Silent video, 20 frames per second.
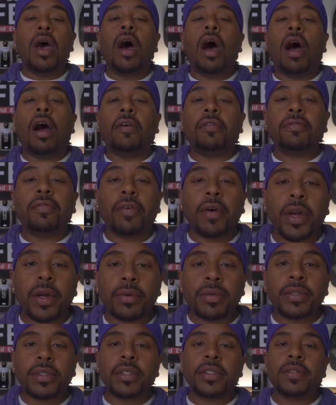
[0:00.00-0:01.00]
or
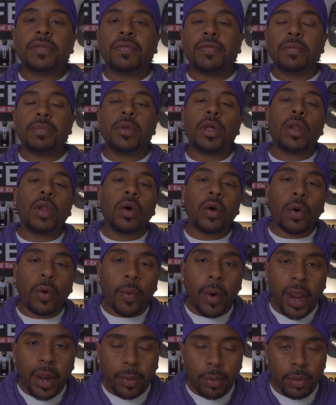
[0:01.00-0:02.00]
fragrances from your local
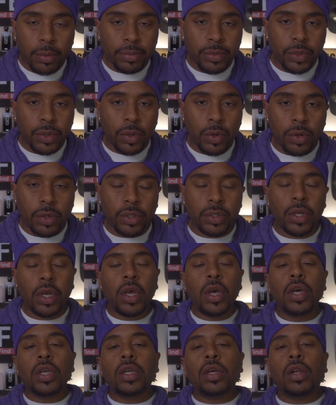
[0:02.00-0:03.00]
rec room stores.
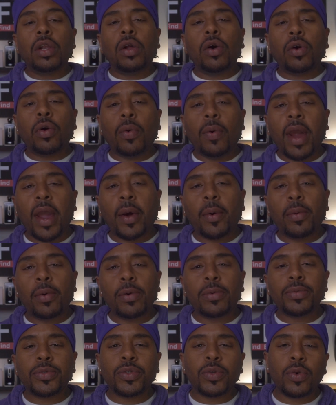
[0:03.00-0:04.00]
Your local rec
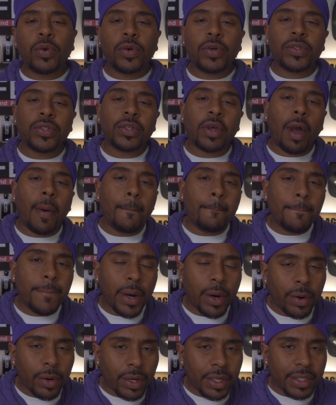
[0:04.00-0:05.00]
room stores are
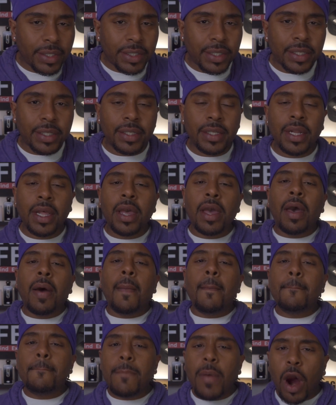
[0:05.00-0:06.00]
Burlington,
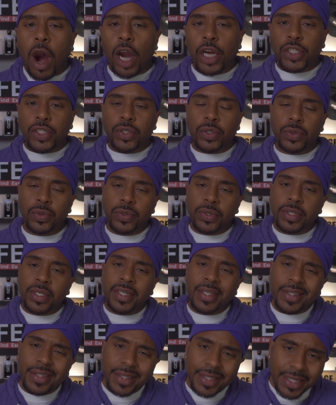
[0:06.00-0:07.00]
Marshalls,
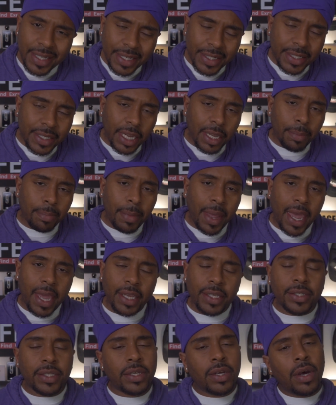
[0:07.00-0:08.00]
TJ
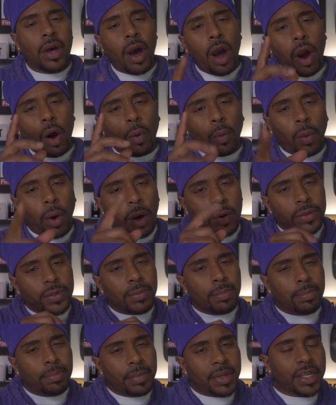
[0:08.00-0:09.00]
Maxx, or Ross.
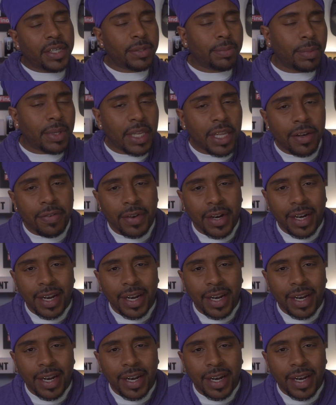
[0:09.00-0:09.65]
Because believe it or